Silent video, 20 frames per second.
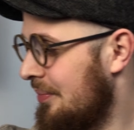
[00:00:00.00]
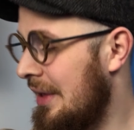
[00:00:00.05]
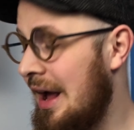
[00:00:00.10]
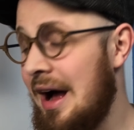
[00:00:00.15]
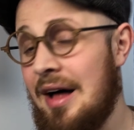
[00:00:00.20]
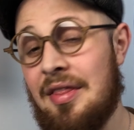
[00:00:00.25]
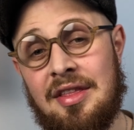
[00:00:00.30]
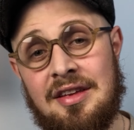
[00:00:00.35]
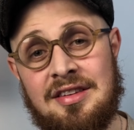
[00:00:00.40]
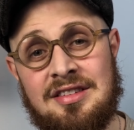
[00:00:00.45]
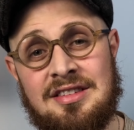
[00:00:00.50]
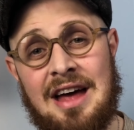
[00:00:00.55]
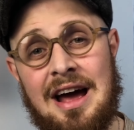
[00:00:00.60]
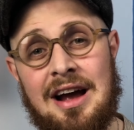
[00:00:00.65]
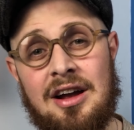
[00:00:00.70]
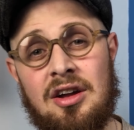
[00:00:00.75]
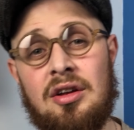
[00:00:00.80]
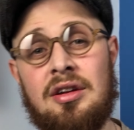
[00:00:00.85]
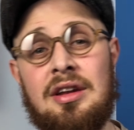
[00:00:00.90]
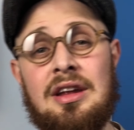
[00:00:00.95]
And the
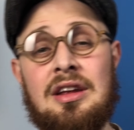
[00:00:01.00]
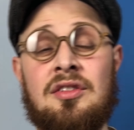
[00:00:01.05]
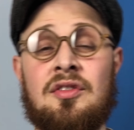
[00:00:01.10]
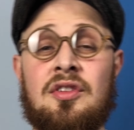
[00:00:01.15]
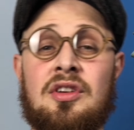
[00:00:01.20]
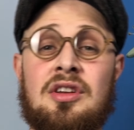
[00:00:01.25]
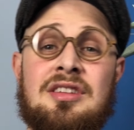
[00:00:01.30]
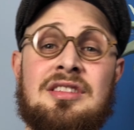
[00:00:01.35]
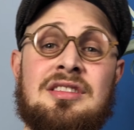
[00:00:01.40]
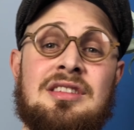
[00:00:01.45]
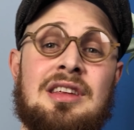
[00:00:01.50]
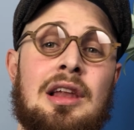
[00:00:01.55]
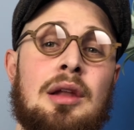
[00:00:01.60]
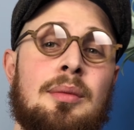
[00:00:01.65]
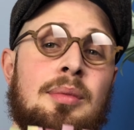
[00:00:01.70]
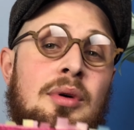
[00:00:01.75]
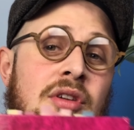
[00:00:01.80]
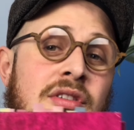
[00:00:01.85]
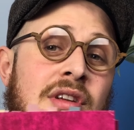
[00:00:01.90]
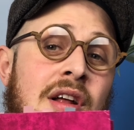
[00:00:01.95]
second is for your
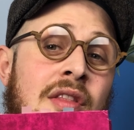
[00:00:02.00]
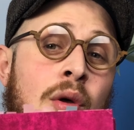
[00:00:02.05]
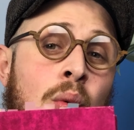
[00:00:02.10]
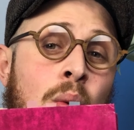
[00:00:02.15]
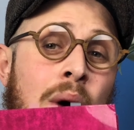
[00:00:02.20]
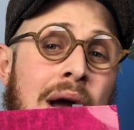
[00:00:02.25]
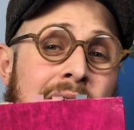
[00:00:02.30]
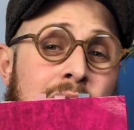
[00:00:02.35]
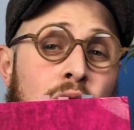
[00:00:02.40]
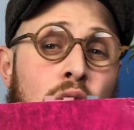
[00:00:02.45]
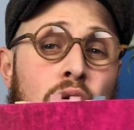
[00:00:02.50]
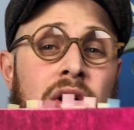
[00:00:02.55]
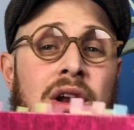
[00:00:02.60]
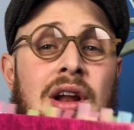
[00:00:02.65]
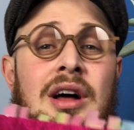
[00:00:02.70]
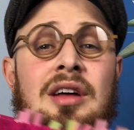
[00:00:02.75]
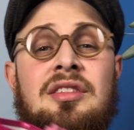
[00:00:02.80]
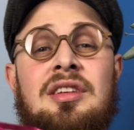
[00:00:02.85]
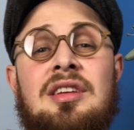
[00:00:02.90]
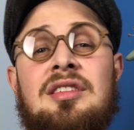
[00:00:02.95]
syllabus. And the way I'd
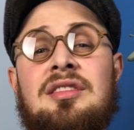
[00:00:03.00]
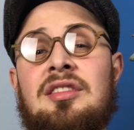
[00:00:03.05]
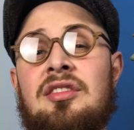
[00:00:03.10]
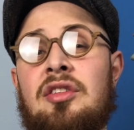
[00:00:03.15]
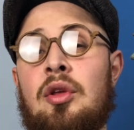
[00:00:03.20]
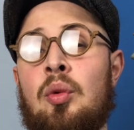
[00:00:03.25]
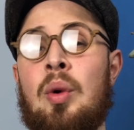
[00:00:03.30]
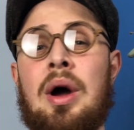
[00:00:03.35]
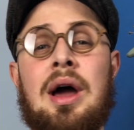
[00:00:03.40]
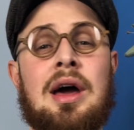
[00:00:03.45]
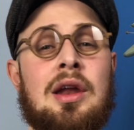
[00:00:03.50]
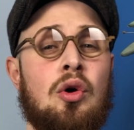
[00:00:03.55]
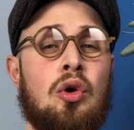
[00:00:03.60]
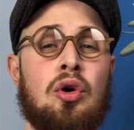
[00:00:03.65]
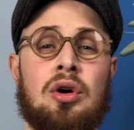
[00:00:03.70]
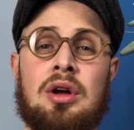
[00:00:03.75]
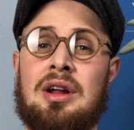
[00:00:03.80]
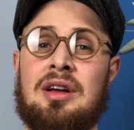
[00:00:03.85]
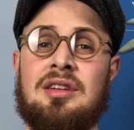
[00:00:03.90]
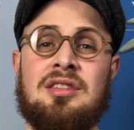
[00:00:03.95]
organize this is the way I'd
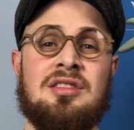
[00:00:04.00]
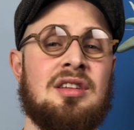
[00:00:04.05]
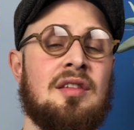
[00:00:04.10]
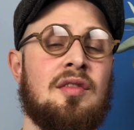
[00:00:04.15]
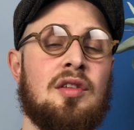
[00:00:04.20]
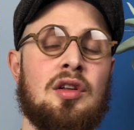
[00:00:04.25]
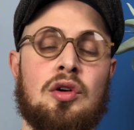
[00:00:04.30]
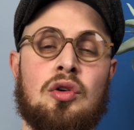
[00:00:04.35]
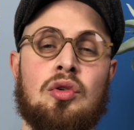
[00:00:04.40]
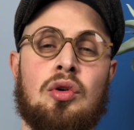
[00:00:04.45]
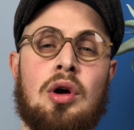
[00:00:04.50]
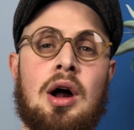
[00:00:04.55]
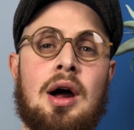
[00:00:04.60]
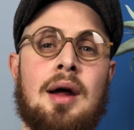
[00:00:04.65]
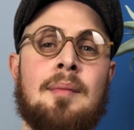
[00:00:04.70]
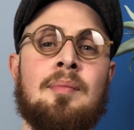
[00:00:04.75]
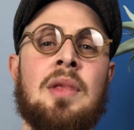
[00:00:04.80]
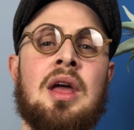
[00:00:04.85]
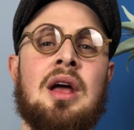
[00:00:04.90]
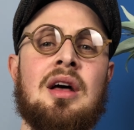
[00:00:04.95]
organize civil and
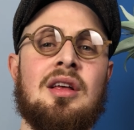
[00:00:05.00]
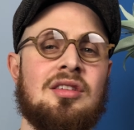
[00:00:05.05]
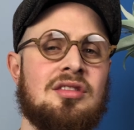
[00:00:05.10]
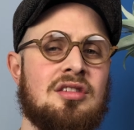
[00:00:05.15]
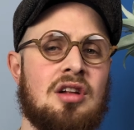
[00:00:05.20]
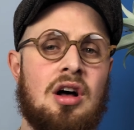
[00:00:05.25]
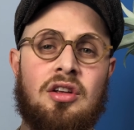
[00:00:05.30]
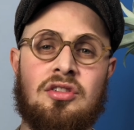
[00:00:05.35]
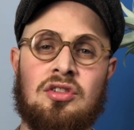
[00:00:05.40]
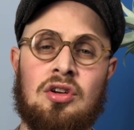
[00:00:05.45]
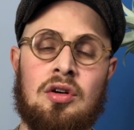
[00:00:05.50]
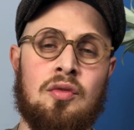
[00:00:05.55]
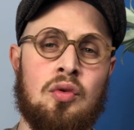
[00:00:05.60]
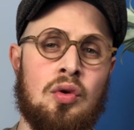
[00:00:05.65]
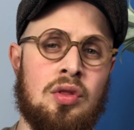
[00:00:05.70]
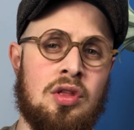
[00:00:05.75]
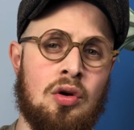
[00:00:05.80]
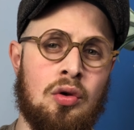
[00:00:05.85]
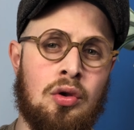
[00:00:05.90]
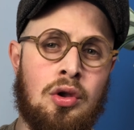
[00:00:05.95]
crime. It starts off
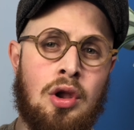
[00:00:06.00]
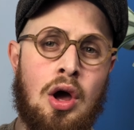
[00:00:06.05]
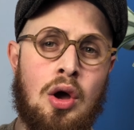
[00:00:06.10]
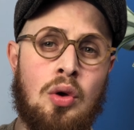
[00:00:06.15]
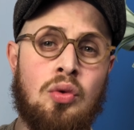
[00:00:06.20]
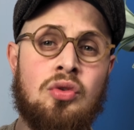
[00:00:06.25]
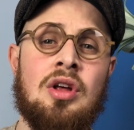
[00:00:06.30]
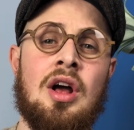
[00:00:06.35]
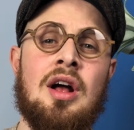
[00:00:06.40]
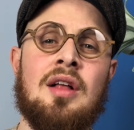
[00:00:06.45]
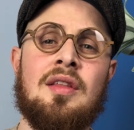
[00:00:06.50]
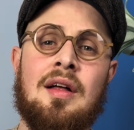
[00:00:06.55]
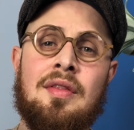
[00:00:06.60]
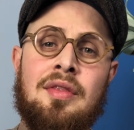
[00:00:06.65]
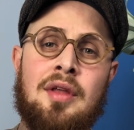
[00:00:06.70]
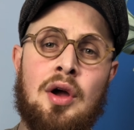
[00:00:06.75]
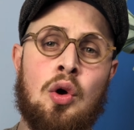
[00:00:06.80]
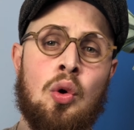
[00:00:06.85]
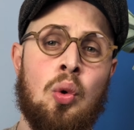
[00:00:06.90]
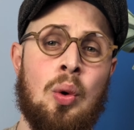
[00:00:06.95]
with your notes and
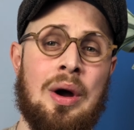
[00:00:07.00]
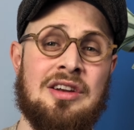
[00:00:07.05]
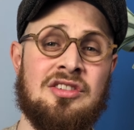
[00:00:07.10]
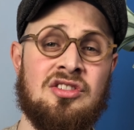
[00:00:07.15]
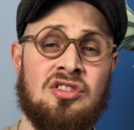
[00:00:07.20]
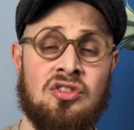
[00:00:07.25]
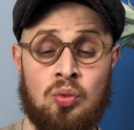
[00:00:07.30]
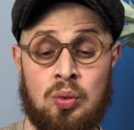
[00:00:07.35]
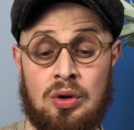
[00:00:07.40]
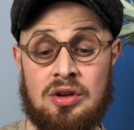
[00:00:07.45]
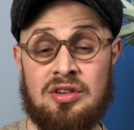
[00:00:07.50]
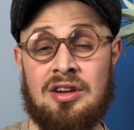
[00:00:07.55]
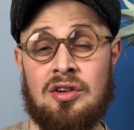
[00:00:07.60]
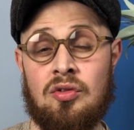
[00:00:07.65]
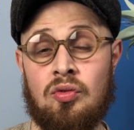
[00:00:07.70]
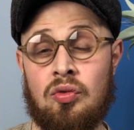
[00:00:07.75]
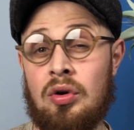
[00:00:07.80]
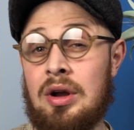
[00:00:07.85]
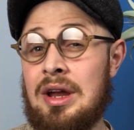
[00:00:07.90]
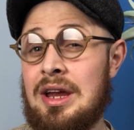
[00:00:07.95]
the questions, which
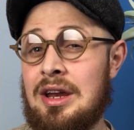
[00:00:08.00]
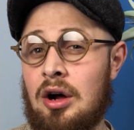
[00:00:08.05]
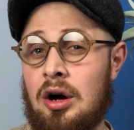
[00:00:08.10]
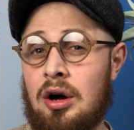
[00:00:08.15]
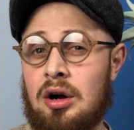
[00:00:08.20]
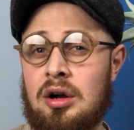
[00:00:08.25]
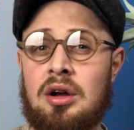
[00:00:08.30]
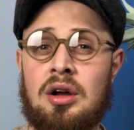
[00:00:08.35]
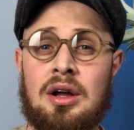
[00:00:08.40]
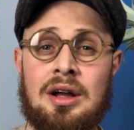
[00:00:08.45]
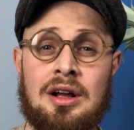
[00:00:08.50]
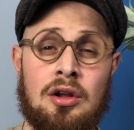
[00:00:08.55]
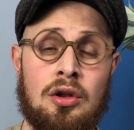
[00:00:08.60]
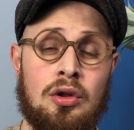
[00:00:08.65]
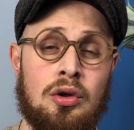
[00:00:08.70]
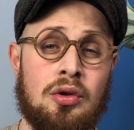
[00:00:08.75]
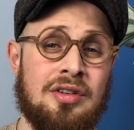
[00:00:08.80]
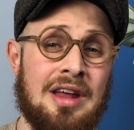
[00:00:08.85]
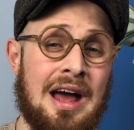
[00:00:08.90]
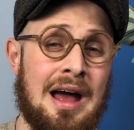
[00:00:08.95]
in ReDOC
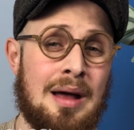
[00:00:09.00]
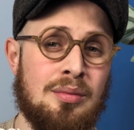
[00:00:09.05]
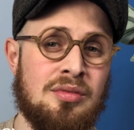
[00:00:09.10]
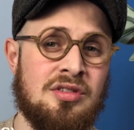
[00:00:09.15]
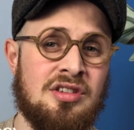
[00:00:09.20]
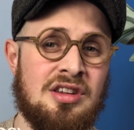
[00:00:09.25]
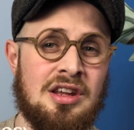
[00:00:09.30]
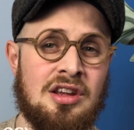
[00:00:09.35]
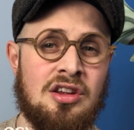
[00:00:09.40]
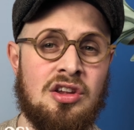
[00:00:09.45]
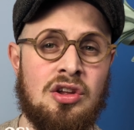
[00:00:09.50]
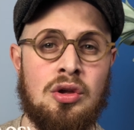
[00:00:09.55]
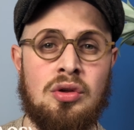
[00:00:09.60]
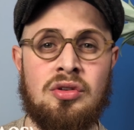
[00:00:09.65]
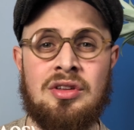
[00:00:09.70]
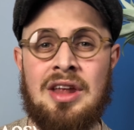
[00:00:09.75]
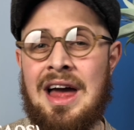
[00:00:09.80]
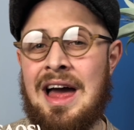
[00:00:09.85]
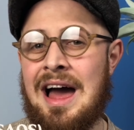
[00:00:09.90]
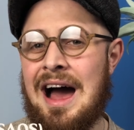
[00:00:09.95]
includes
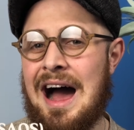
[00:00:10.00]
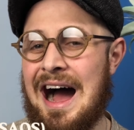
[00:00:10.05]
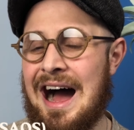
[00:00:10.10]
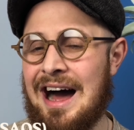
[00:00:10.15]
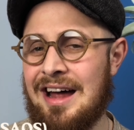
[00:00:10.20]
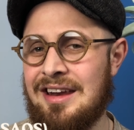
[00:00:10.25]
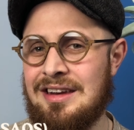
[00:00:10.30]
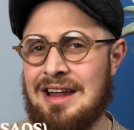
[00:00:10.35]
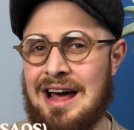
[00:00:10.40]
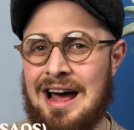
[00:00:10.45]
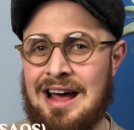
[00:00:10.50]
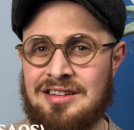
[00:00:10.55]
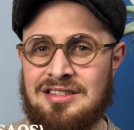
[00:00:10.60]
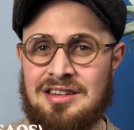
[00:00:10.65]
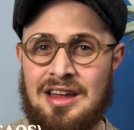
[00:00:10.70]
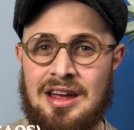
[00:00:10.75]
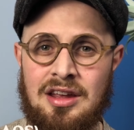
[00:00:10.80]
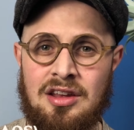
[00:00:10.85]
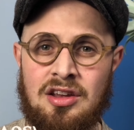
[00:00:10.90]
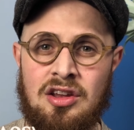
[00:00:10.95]
MCQs and
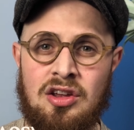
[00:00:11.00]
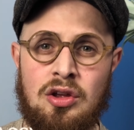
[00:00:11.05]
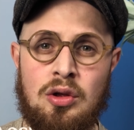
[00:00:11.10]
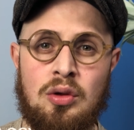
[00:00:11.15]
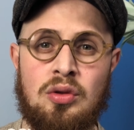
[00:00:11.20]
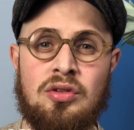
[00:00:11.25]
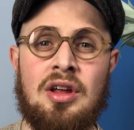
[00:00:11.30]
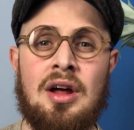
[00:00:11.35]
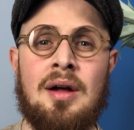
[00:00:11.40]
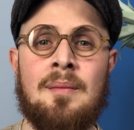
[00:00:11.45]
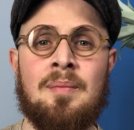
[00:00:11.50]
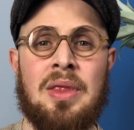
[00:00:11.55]
SAQs.